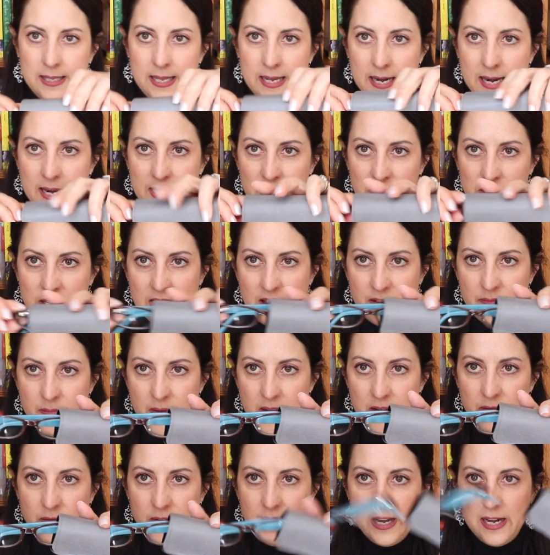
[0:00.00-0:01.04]
then I just have
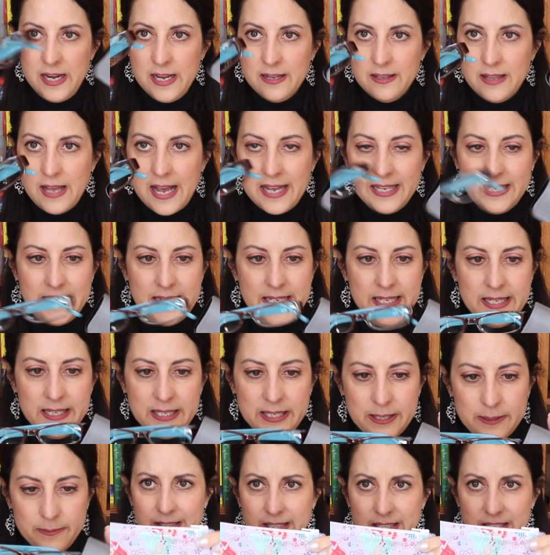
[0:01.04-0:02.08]
my reading
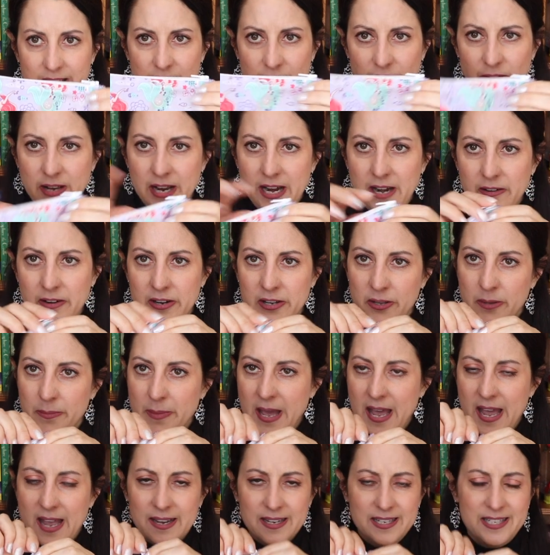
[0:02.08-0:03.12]
glasses, this little Ariel
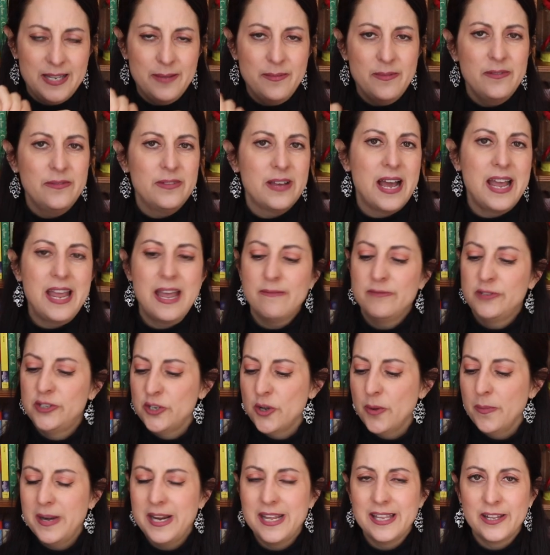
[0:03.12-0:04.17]
bag. I have
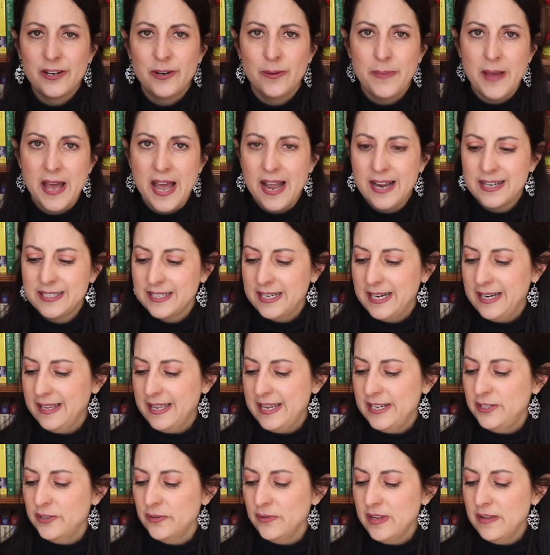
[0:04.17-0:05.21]
so many little bags, and I
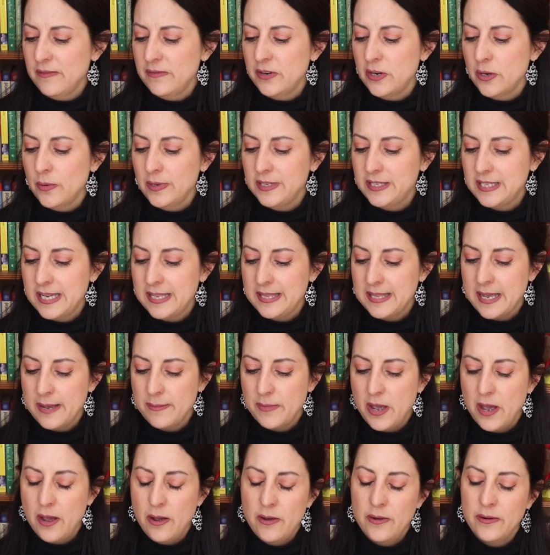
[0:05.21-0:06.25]
like don't even know what's in
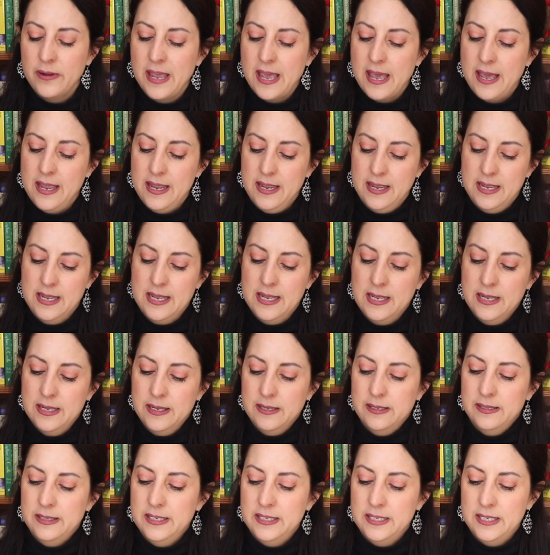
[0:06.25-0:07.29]
them. Oh, okay,
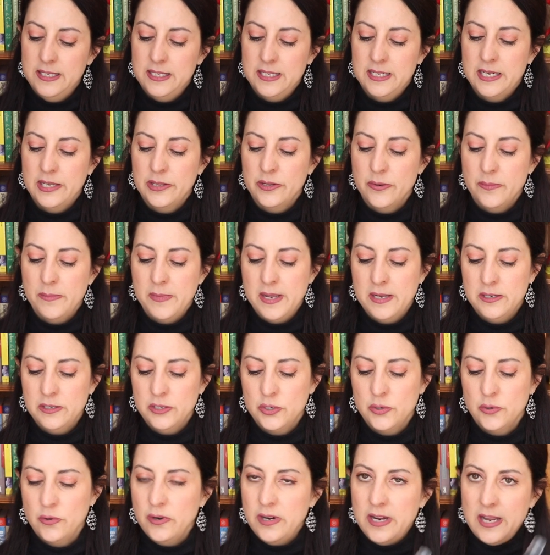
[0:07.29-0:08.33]
this is another
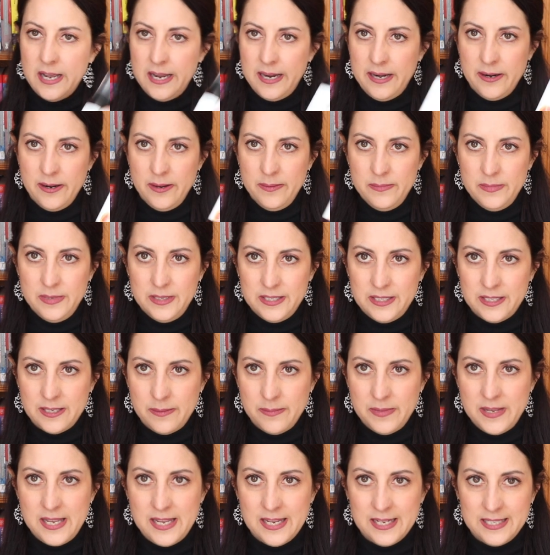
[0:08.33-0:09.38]
mandatory item,
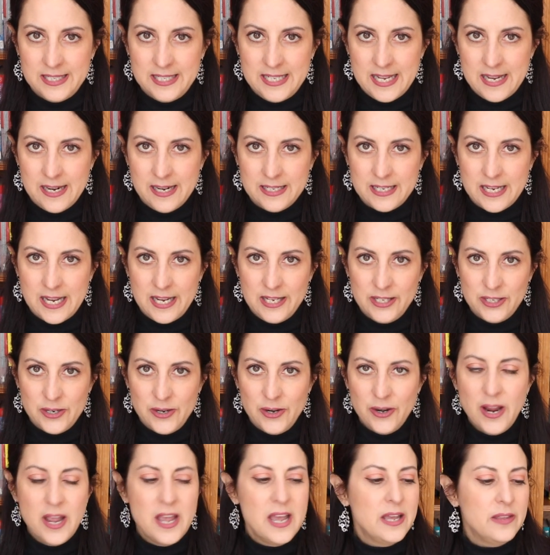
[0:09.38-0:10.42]
some hand
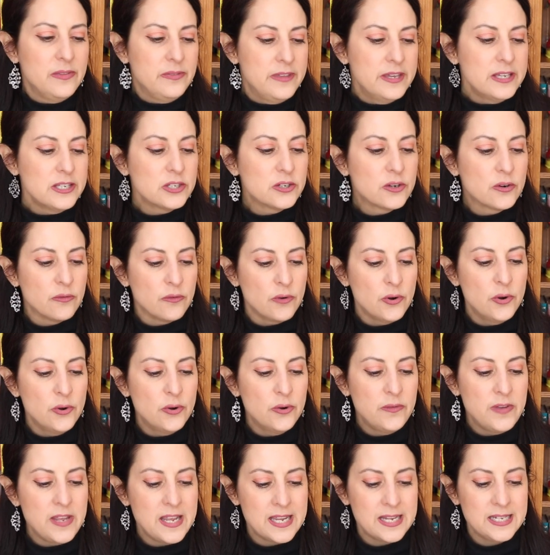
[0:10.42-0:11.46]
sanitizer. This
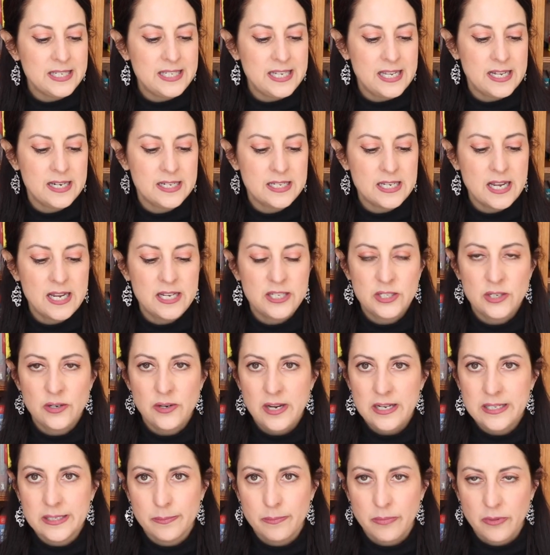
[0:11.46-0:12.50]
Grove hand sanitizer,
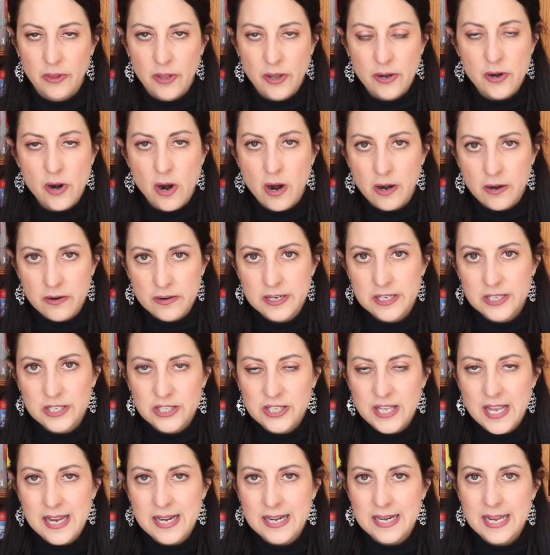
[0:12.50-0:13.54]
it's blood orange
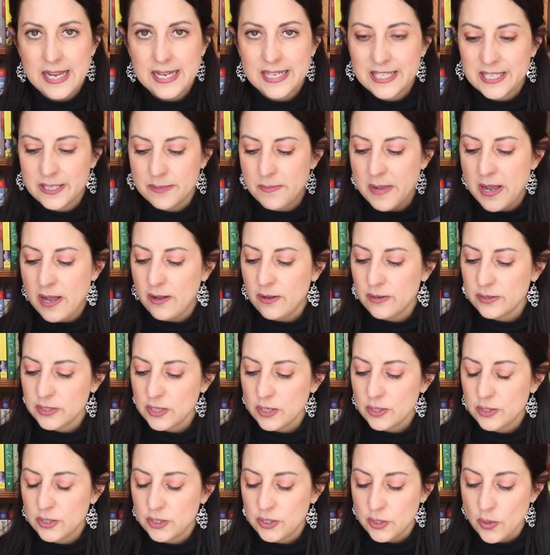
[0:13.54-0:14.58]
scent. It
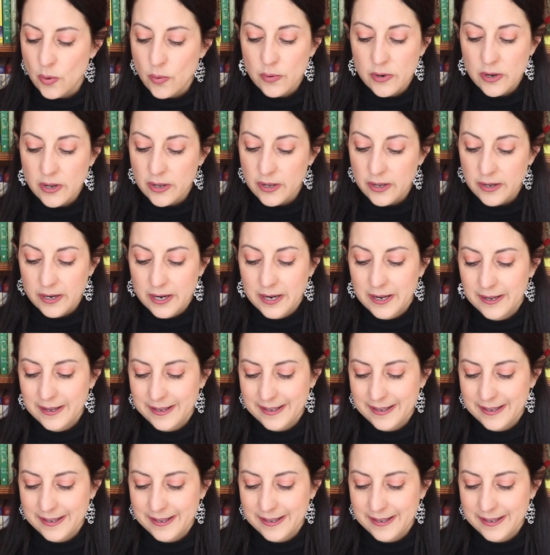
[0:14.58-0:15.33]
smells so good.